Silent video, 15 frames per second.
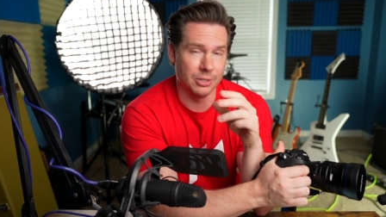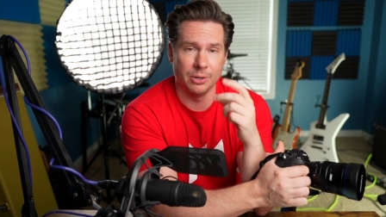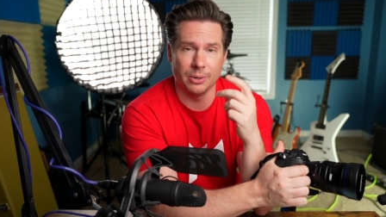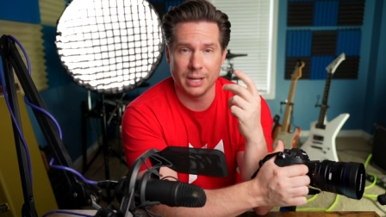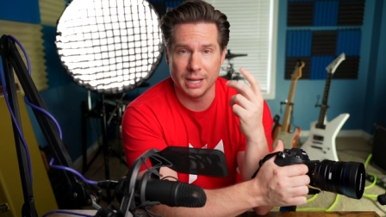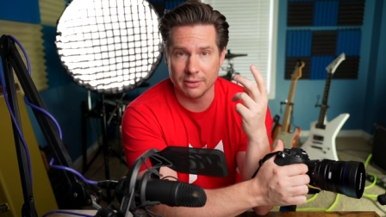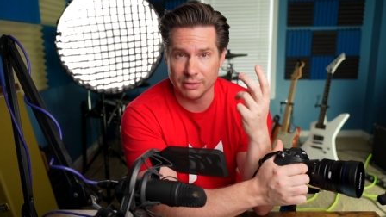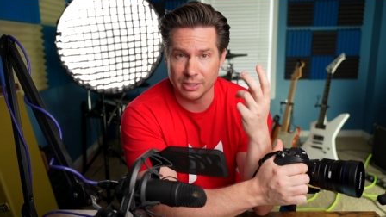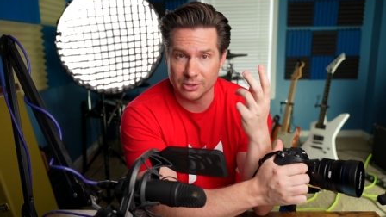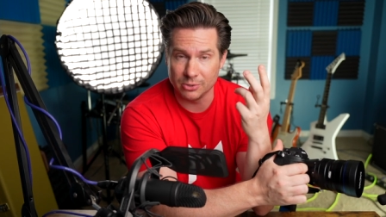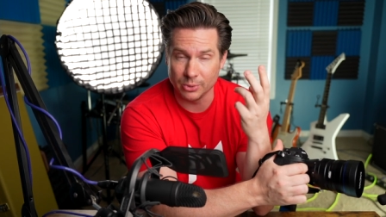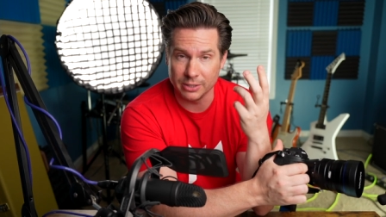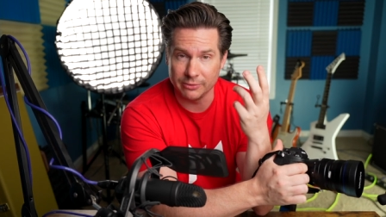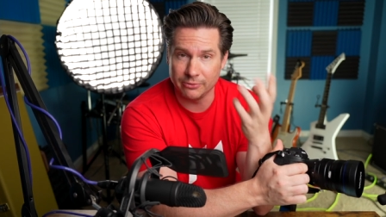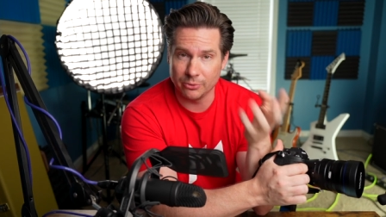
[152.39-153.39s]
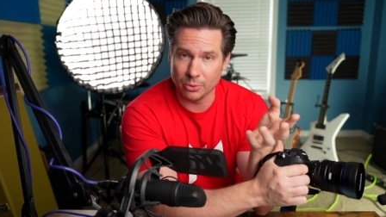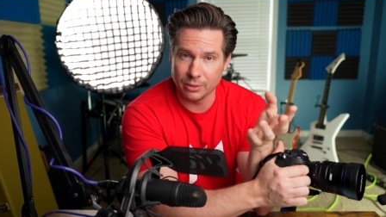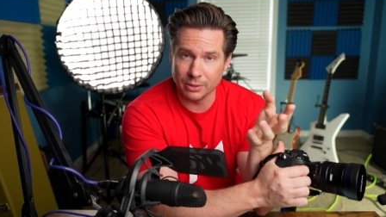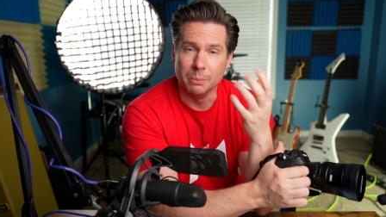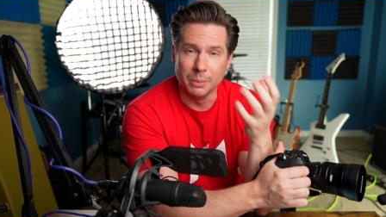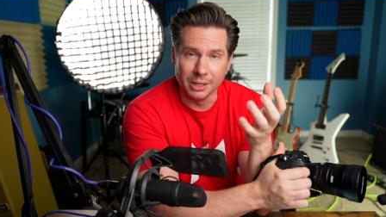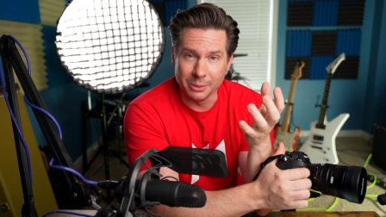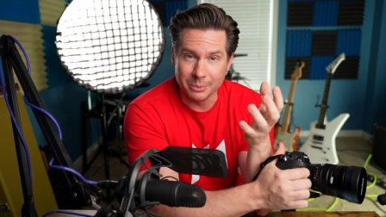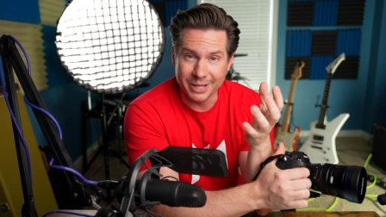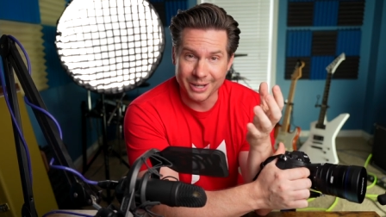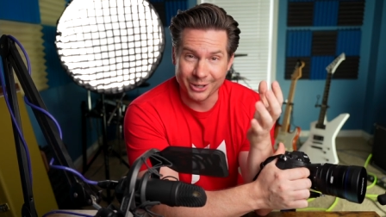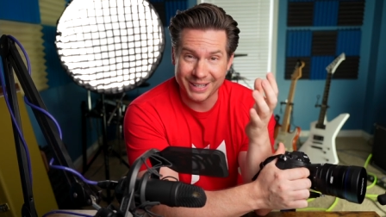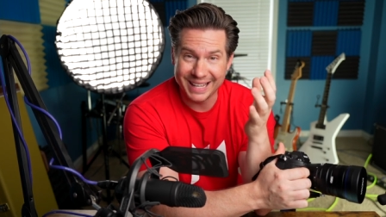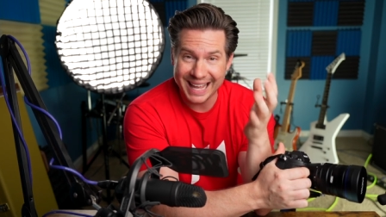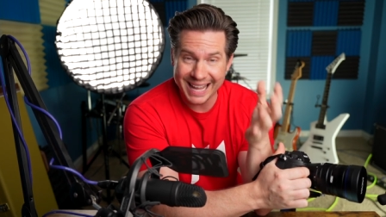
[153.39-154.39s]
you know I have a 24
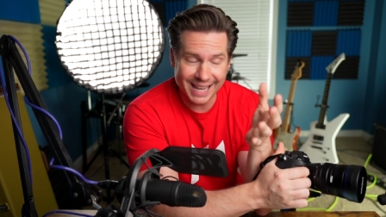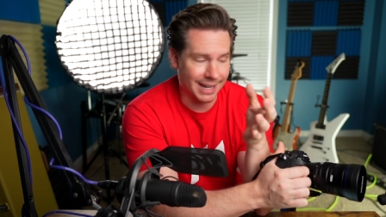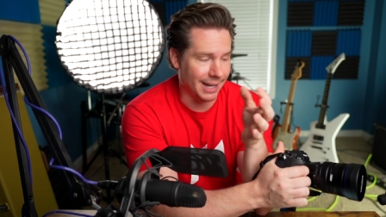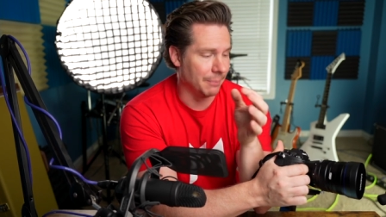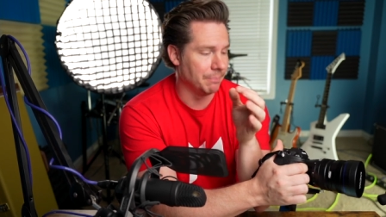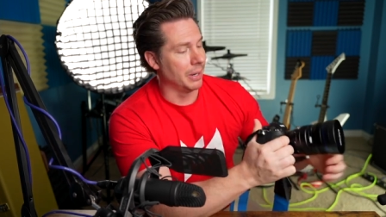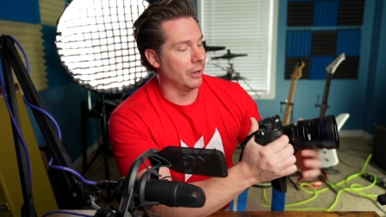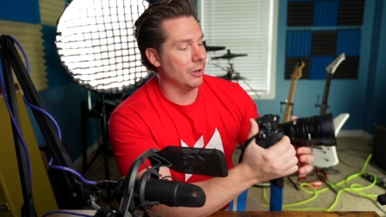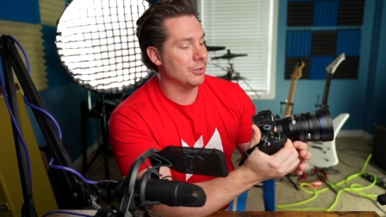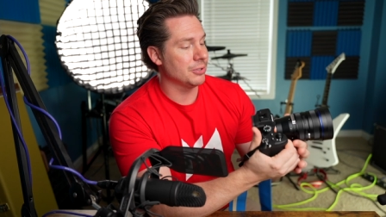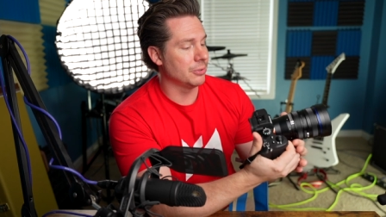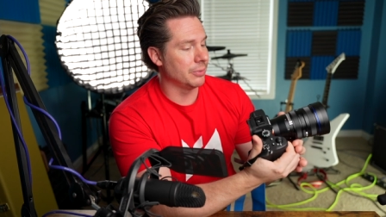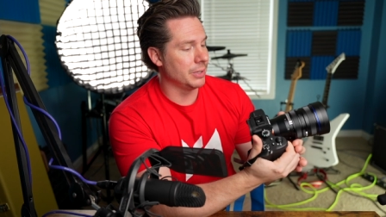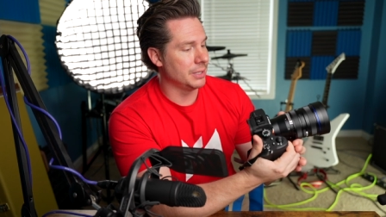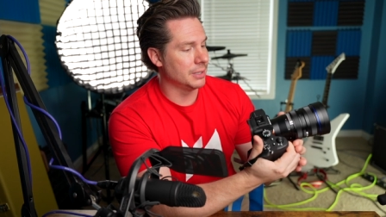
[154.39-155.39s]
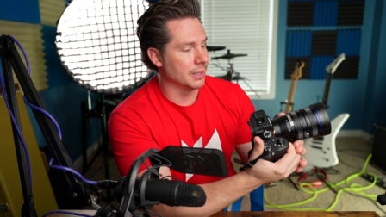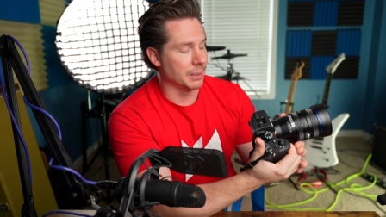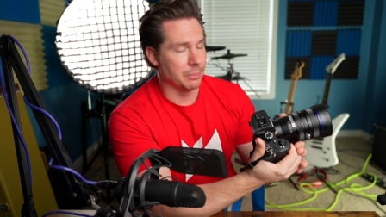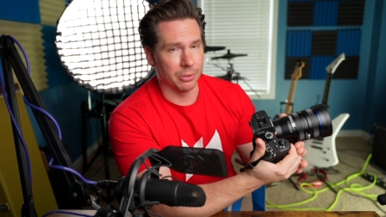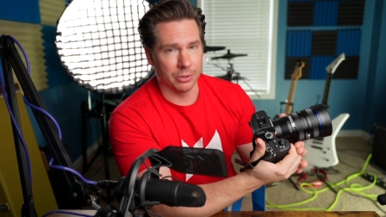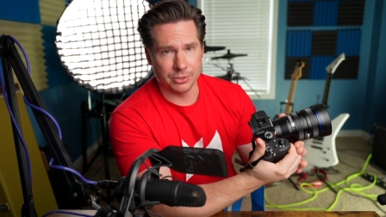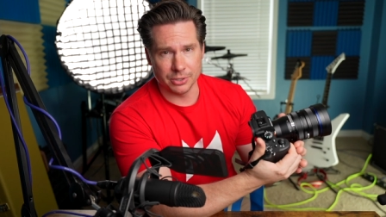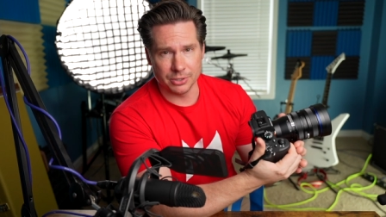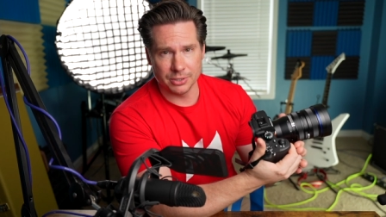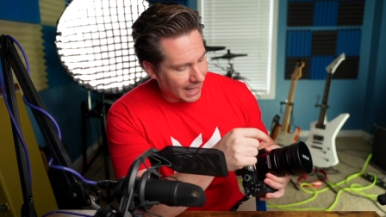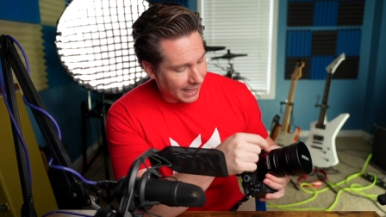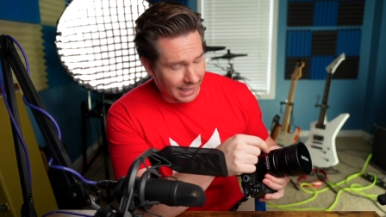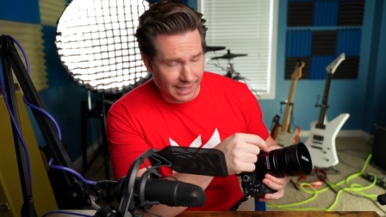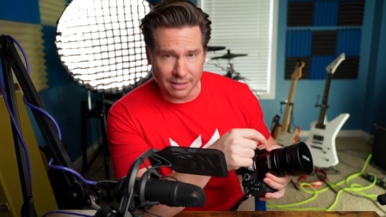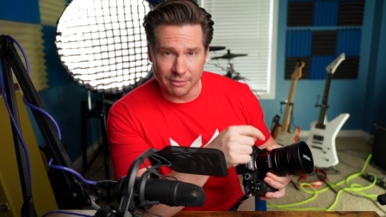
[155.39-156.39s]
millimeter Canon, but I also recently purchased
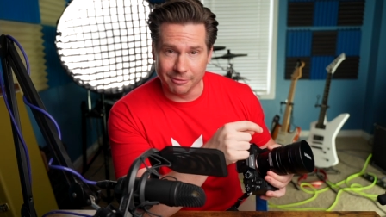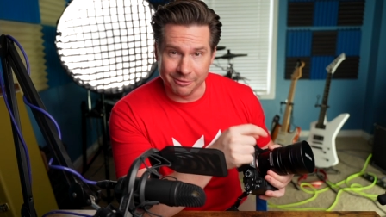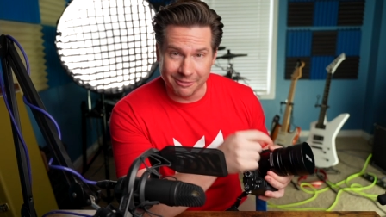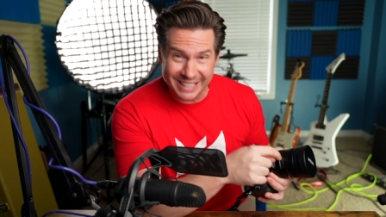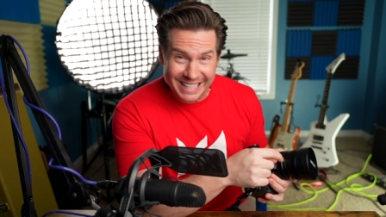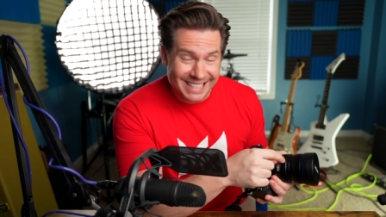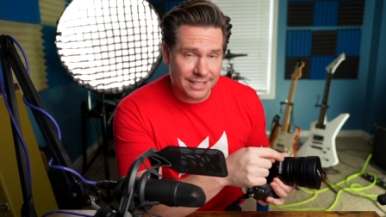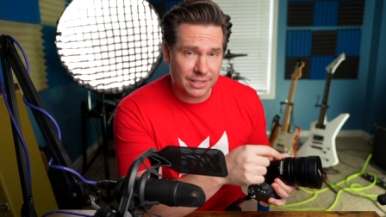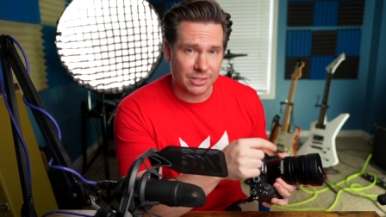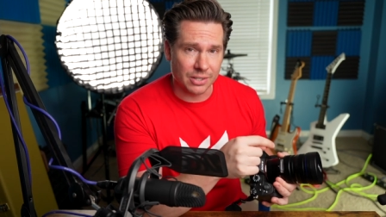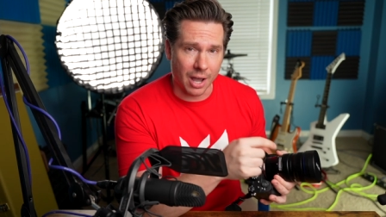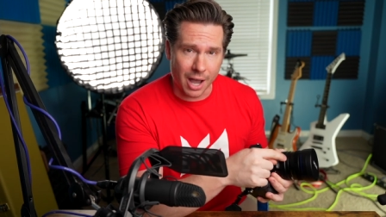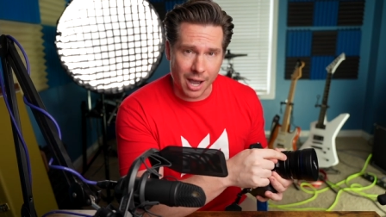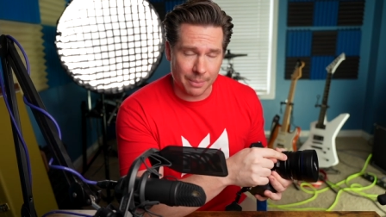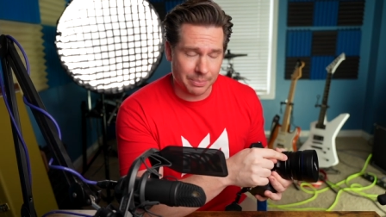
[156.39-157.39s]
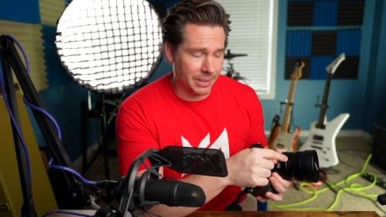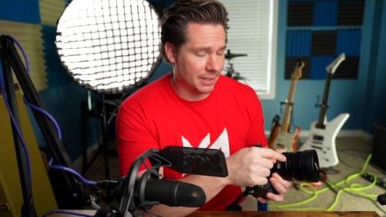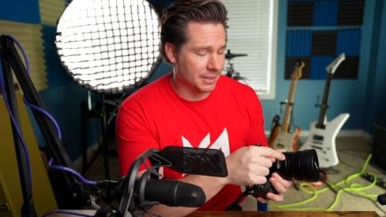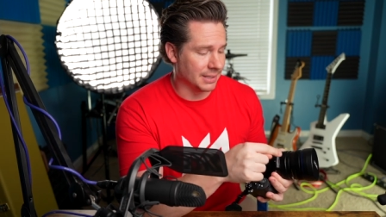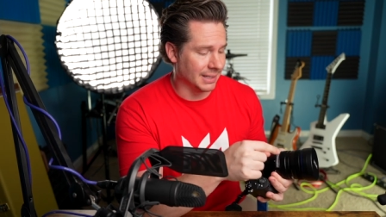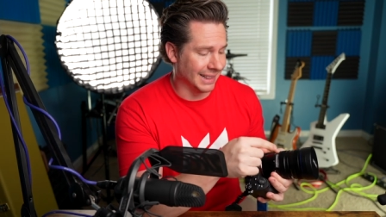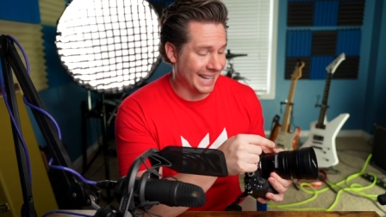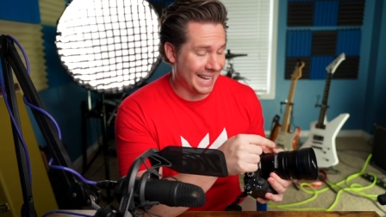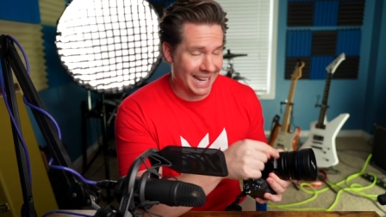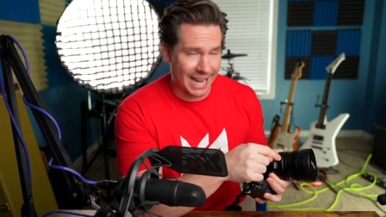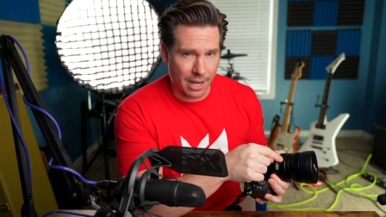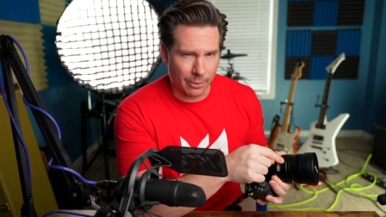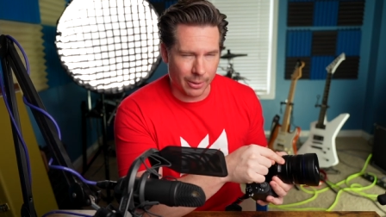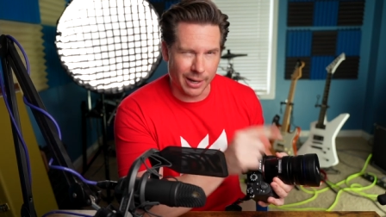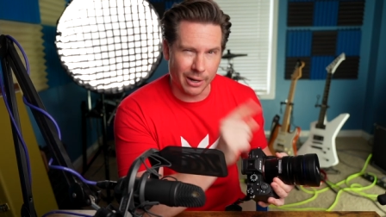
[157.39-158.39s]
a Venus Optics
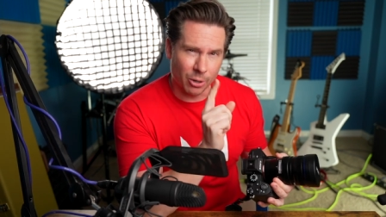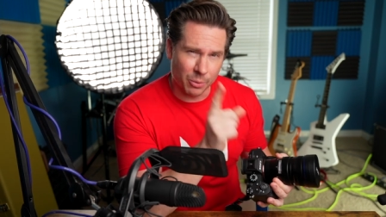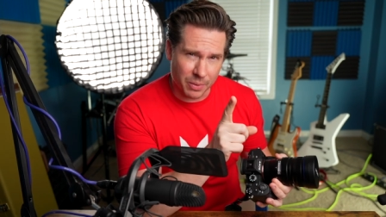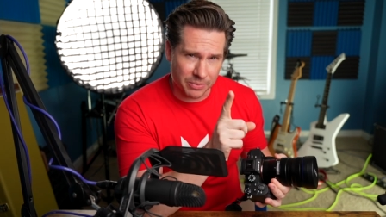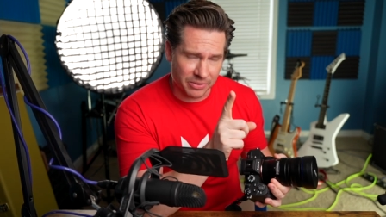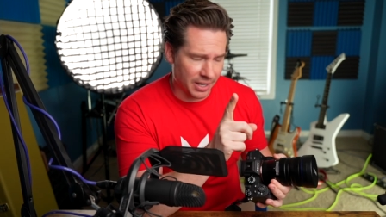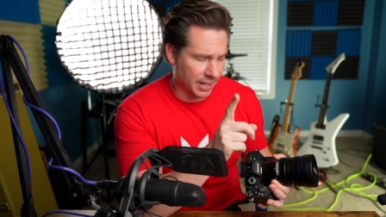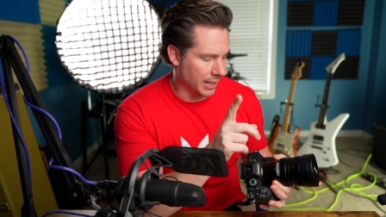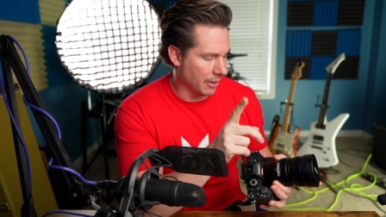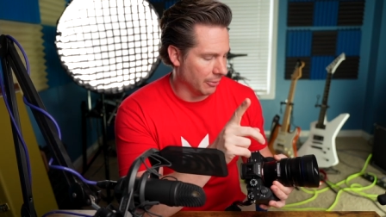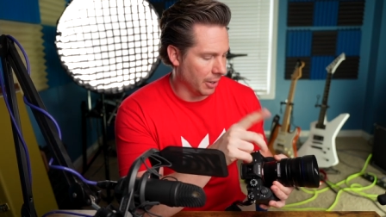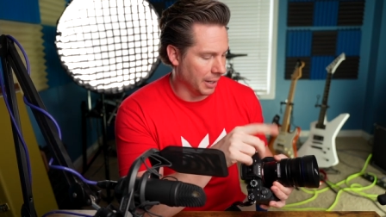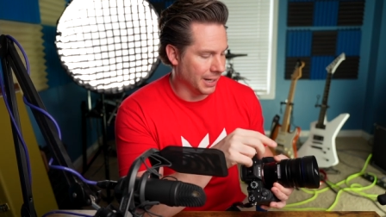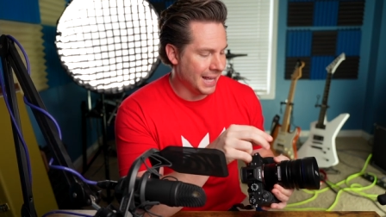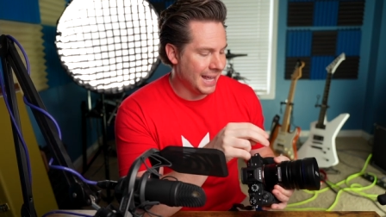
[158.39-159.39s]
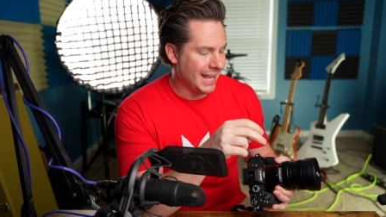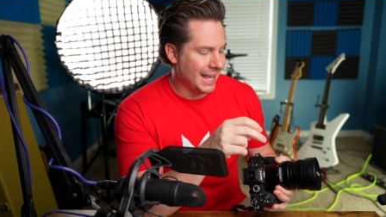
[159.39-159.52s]
Laowa. I hope I'm saying that right.